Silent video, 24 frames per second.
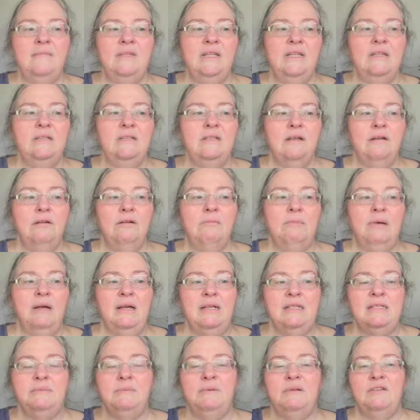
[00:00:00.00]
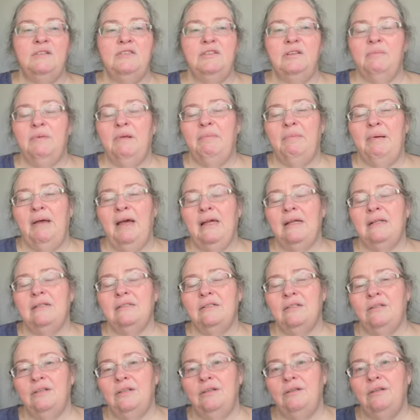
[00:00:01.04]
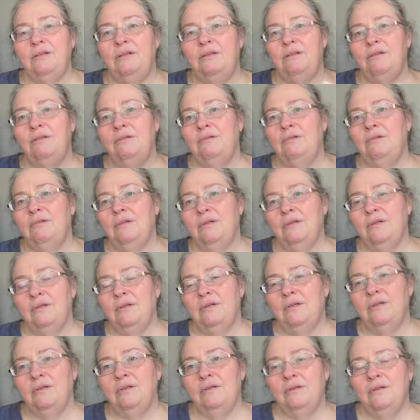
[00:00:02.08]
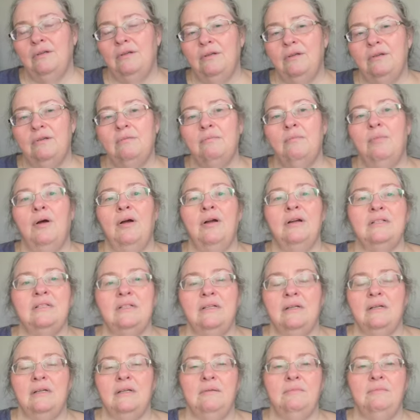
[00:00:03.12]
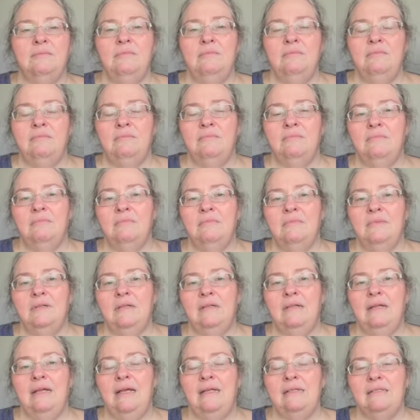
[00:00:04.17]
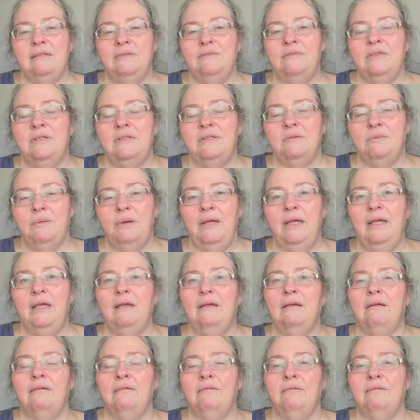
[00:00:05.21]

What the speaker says: So my husband should be back to part-time as of this week.